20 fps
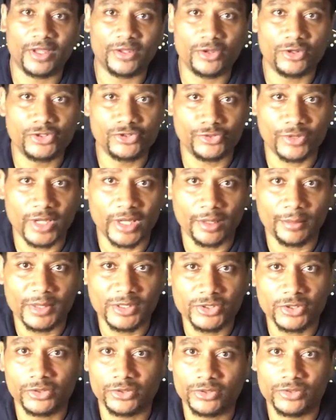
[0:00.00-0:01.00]
in your dream
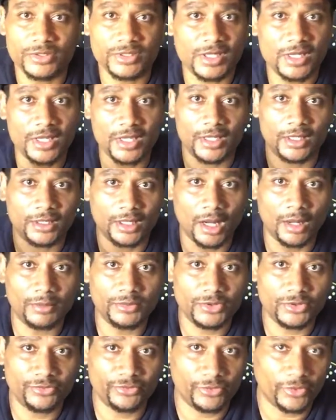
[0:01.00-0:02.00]
until you see it come
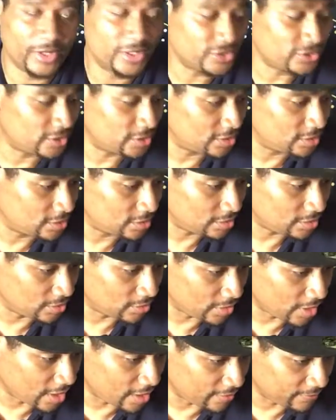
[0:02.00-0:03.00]
to fruition,
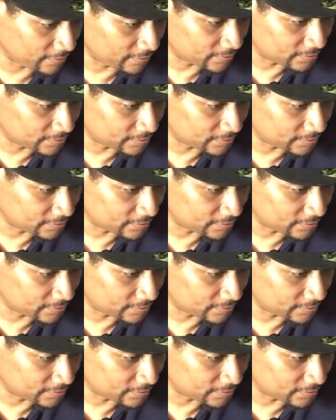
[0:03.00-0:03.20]
okay?